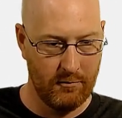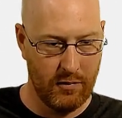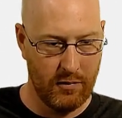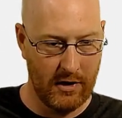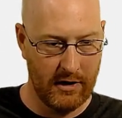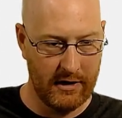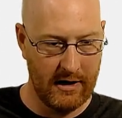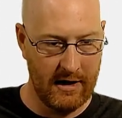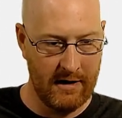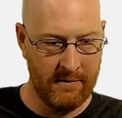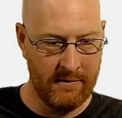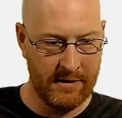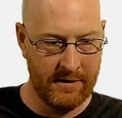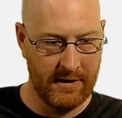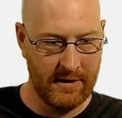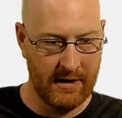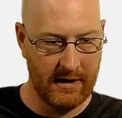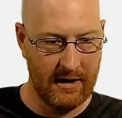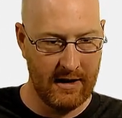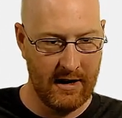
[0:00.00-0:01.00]
But
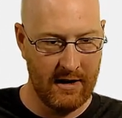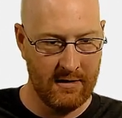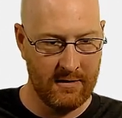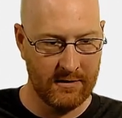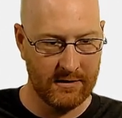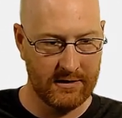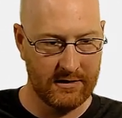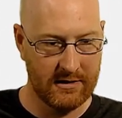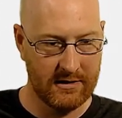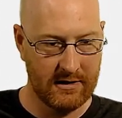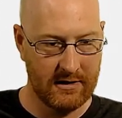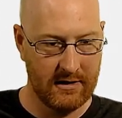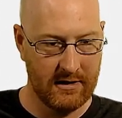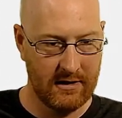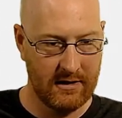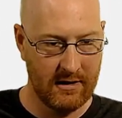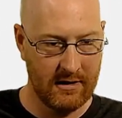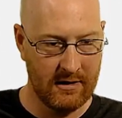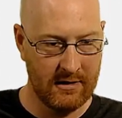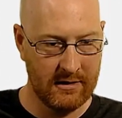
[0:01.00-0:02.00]
everything else is
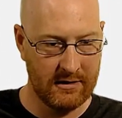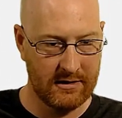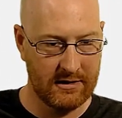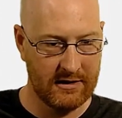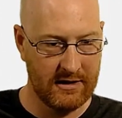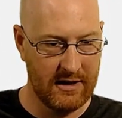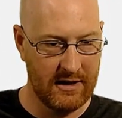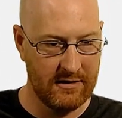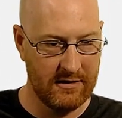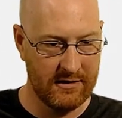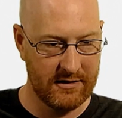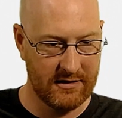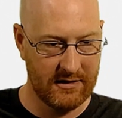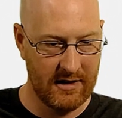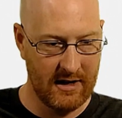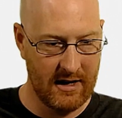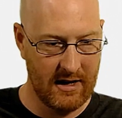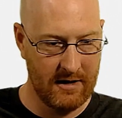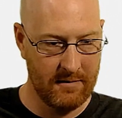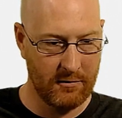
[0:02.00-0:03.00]
gonna stay the
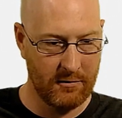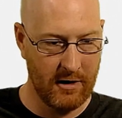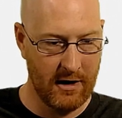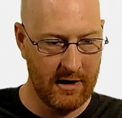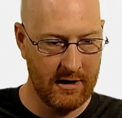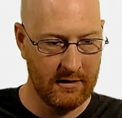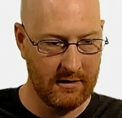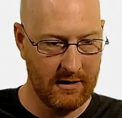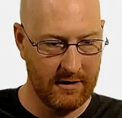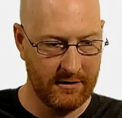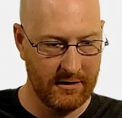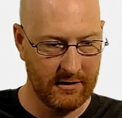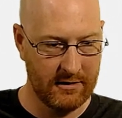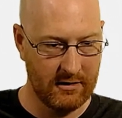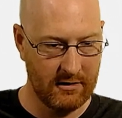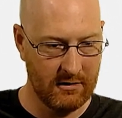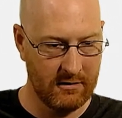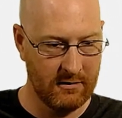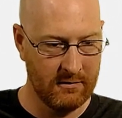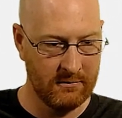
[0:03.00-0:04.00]
same, right? I think
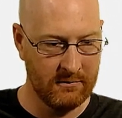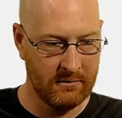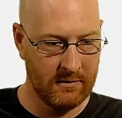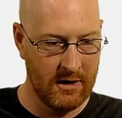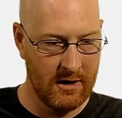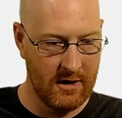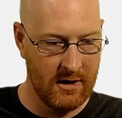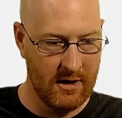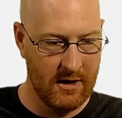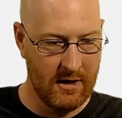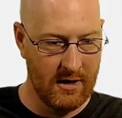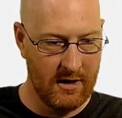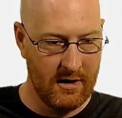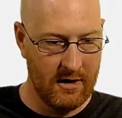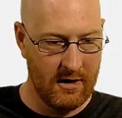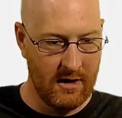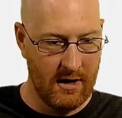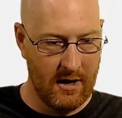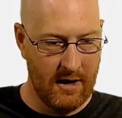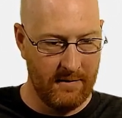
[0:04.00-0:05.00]
so.
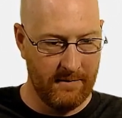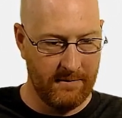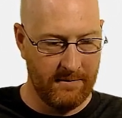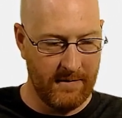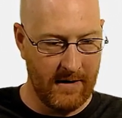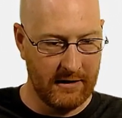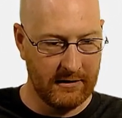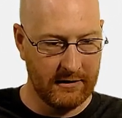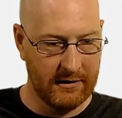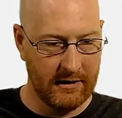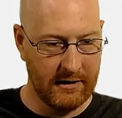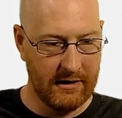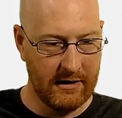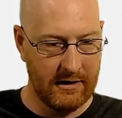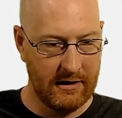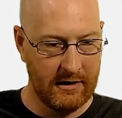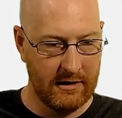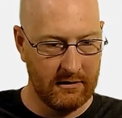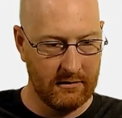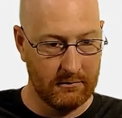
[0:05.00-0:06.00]

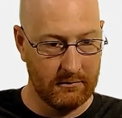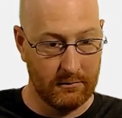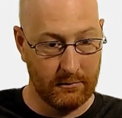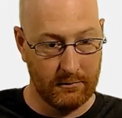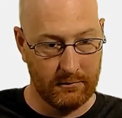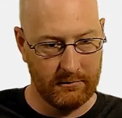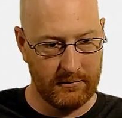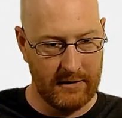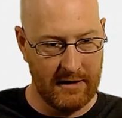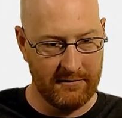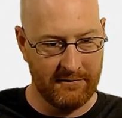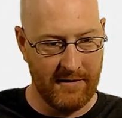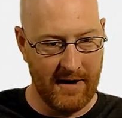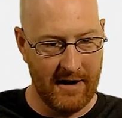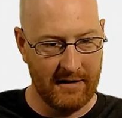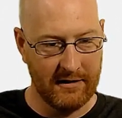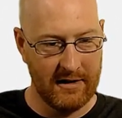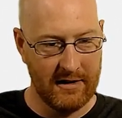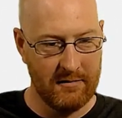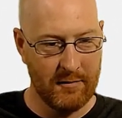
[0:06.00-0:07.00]
Finally, not
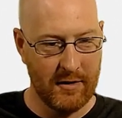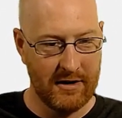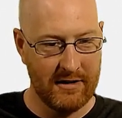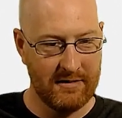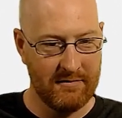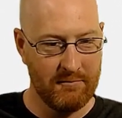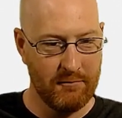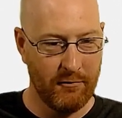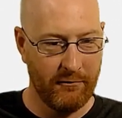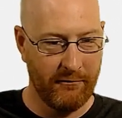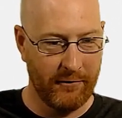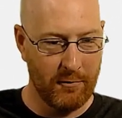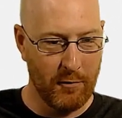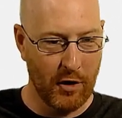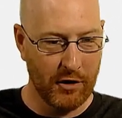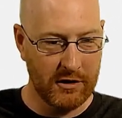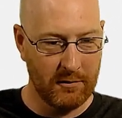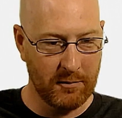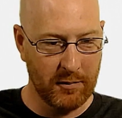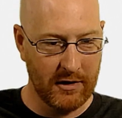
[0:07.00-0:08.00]
finally, but for
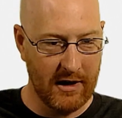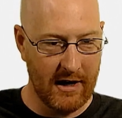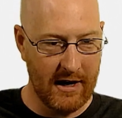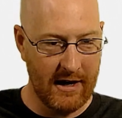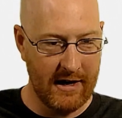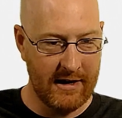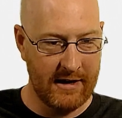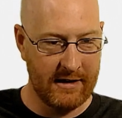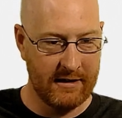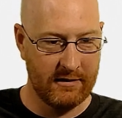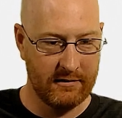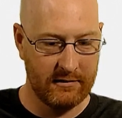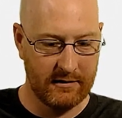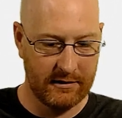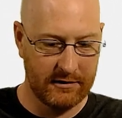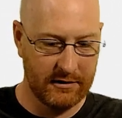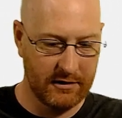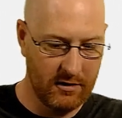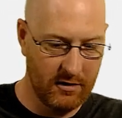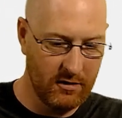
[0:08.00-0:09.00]
multiply,
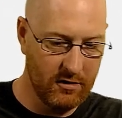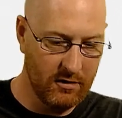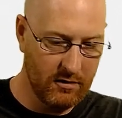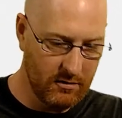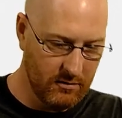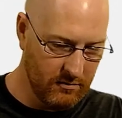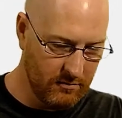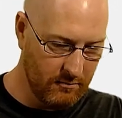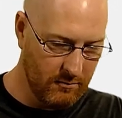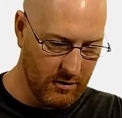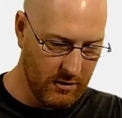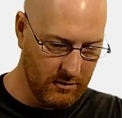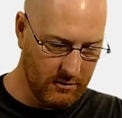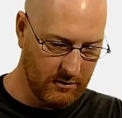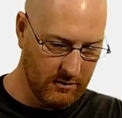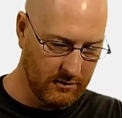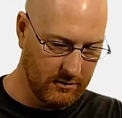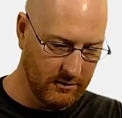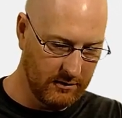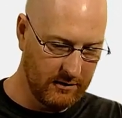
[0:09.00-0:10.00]
let's go
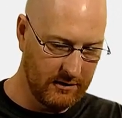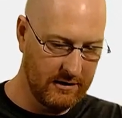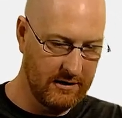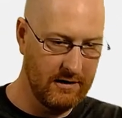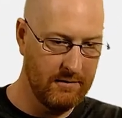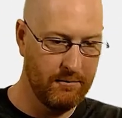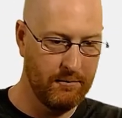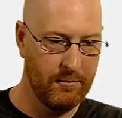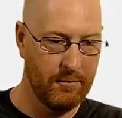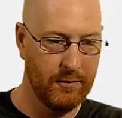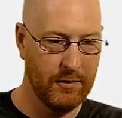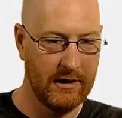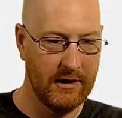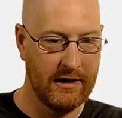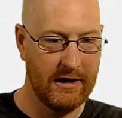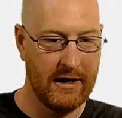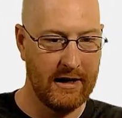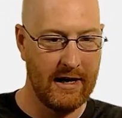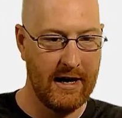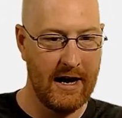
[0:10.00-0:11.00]

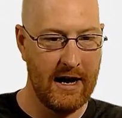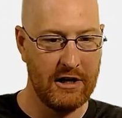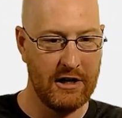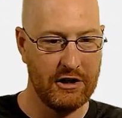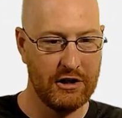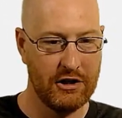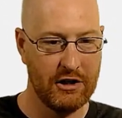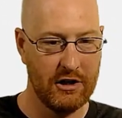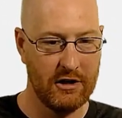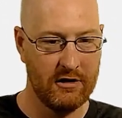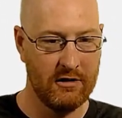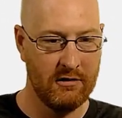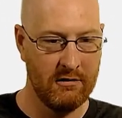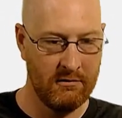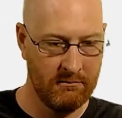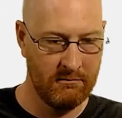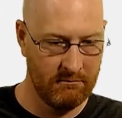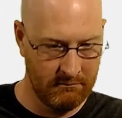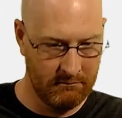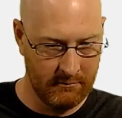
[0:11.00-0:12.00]

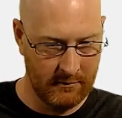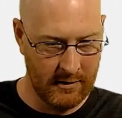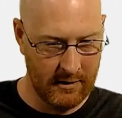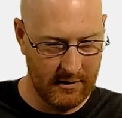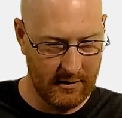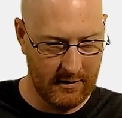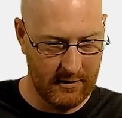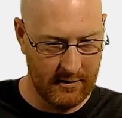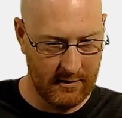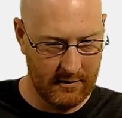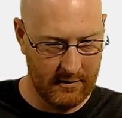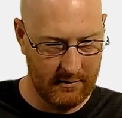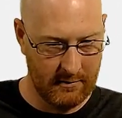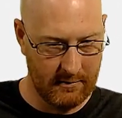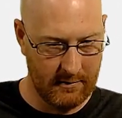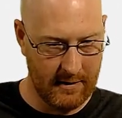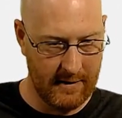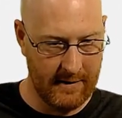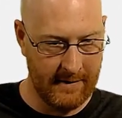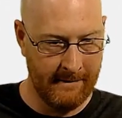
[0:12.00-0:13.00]
multiplication,
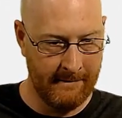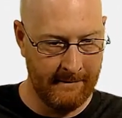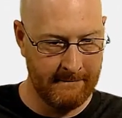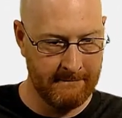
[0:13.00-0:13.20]
right?